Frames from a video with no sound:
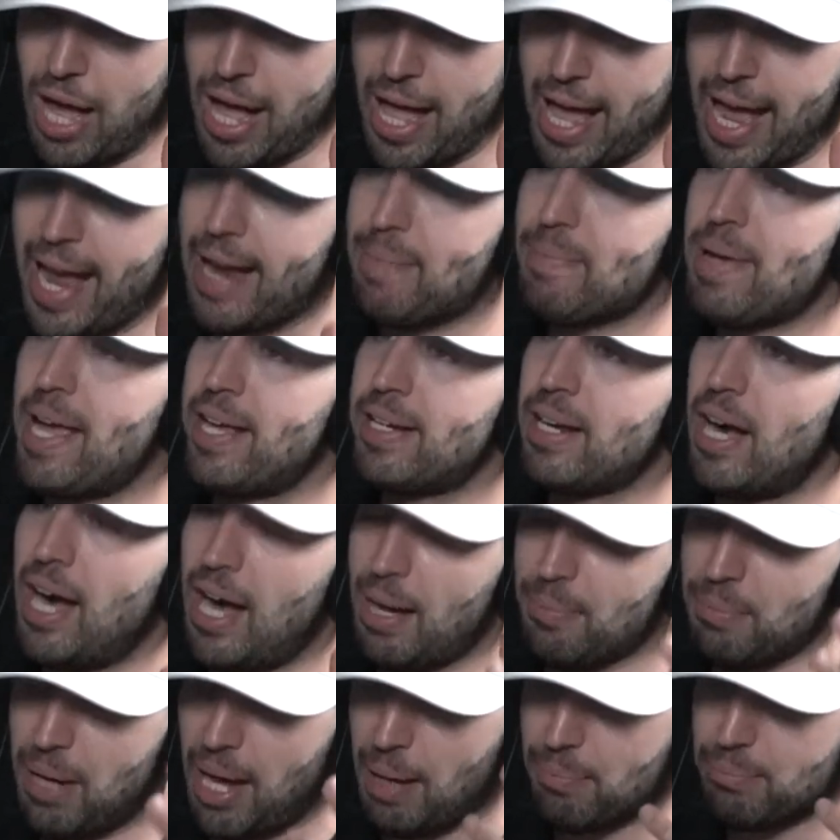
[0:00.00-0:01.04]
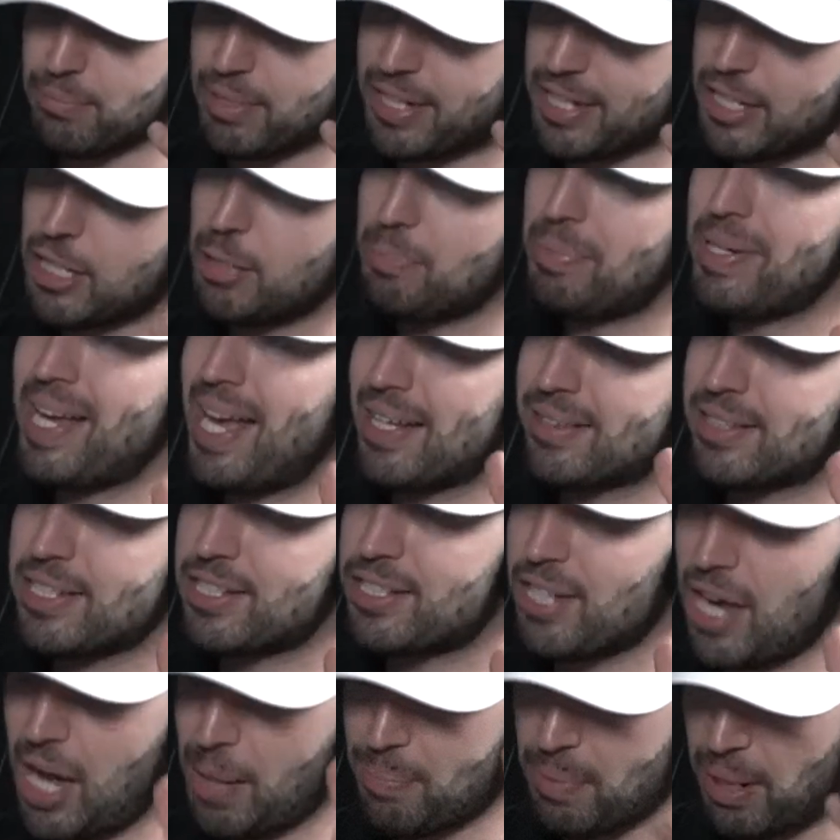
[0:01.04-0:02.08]
hey man, I'm going to be at the
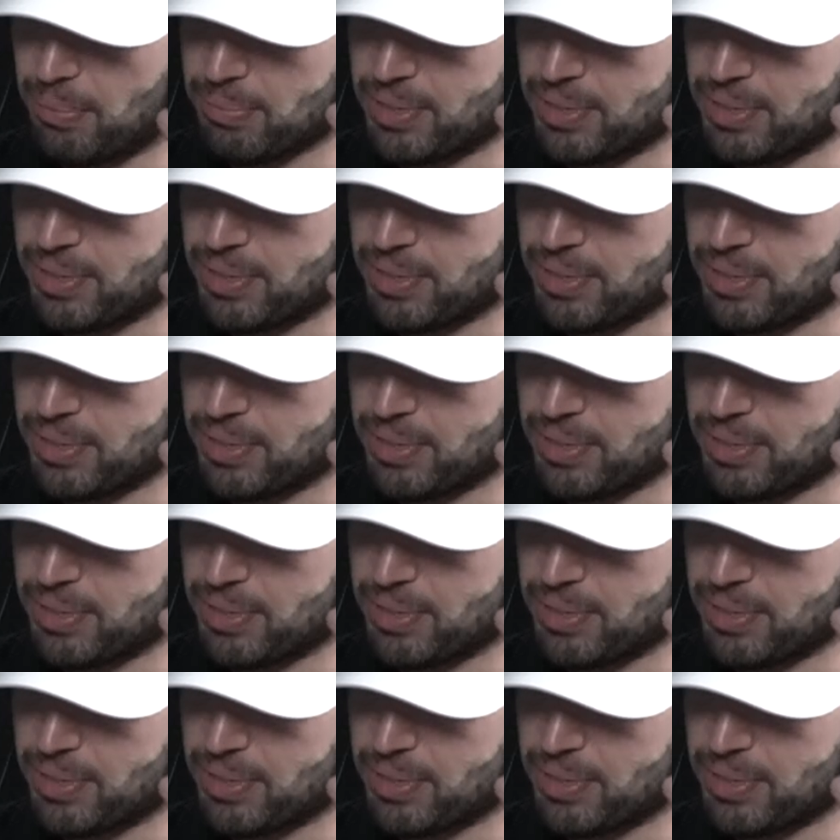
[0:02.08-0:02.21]
top.